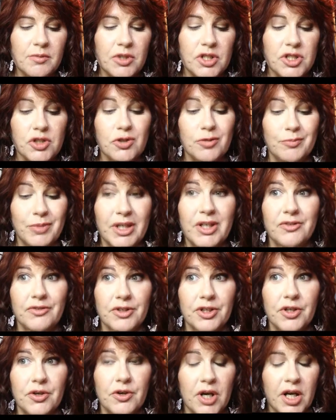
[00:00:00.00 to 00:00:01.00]
brush, or big
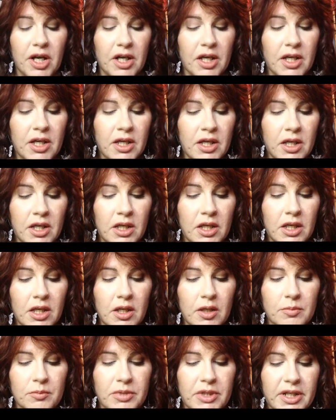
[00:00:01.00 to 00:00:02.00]
for your eye
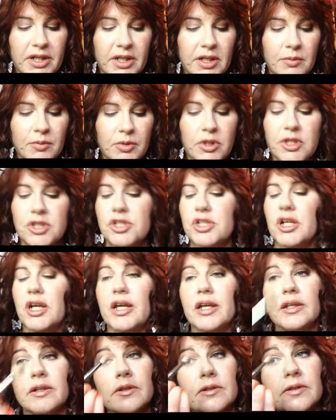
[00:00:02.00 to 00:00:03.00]
blending brush,
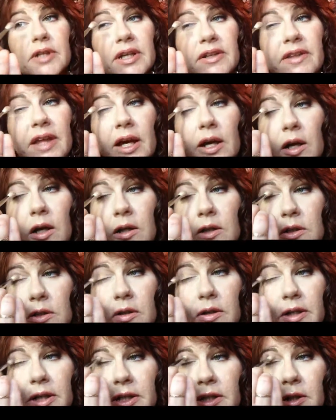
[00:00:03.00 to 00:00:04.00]
and take that
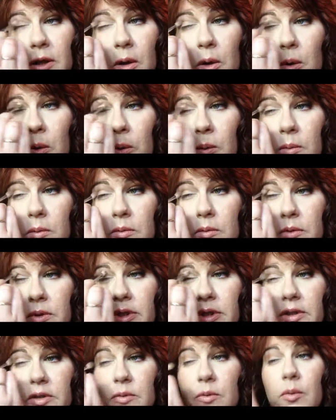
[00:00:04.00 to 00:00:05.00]
color and go
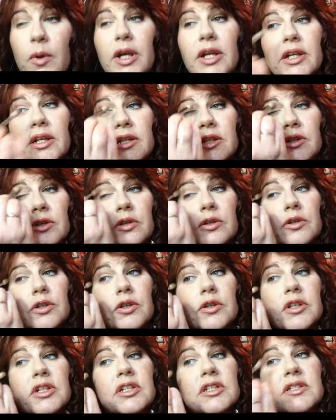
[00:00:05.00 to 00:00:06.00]
in right in your
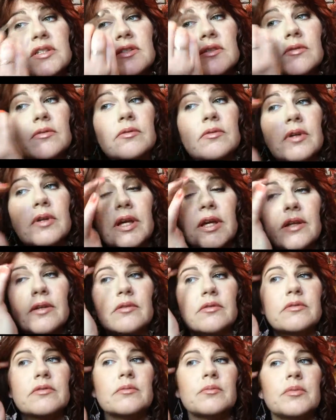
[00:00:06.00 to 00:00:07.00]
crease, and
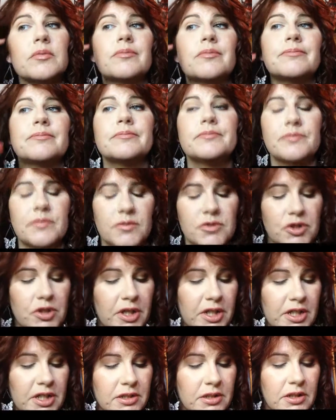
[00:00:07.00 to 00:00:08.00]

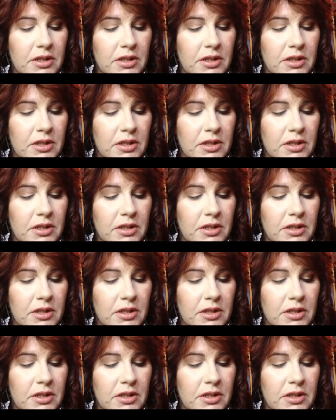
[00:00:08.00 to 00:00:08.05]
try to